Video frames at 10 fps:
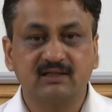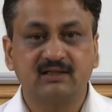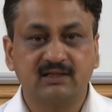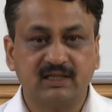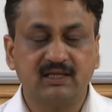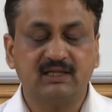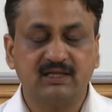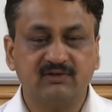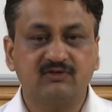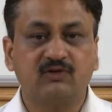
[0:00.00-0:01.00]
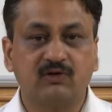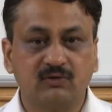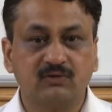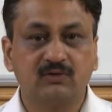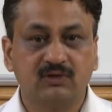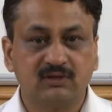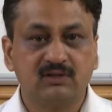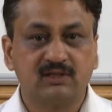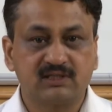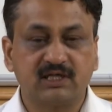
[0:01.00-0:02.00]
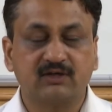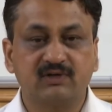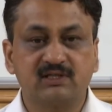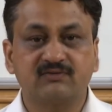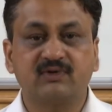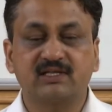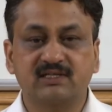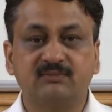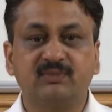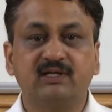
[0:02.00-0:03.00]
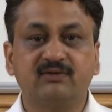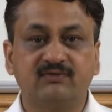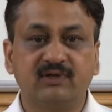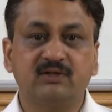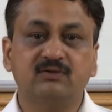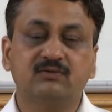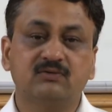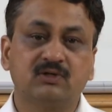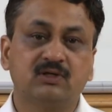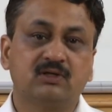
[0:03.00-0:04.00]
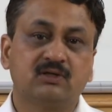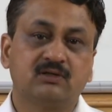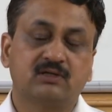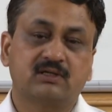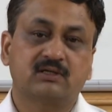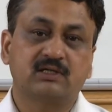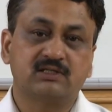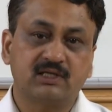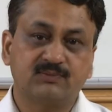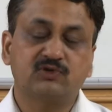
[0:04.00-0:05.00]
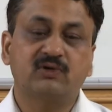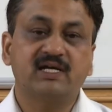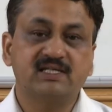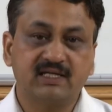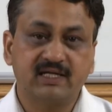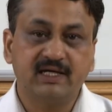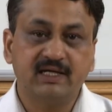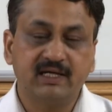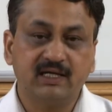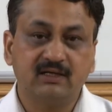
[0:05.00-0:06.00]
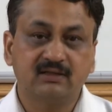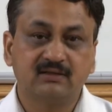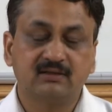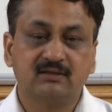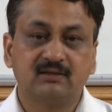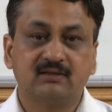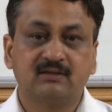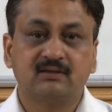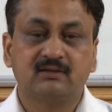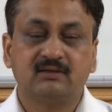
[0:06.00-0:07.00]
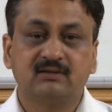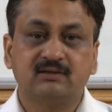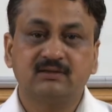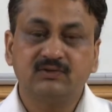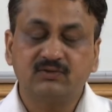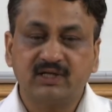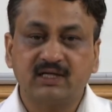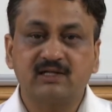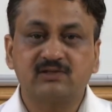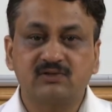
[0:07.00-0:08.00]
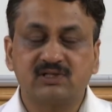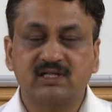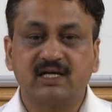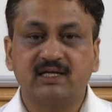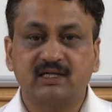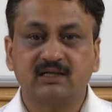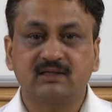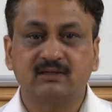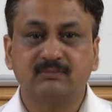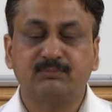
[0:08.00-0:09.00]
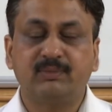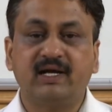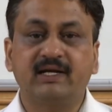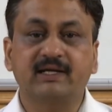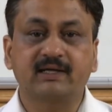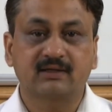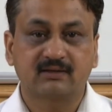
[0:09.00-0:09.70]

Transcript: they will follow a sequence. For example, if when you conceptualize an idea, you can also start planning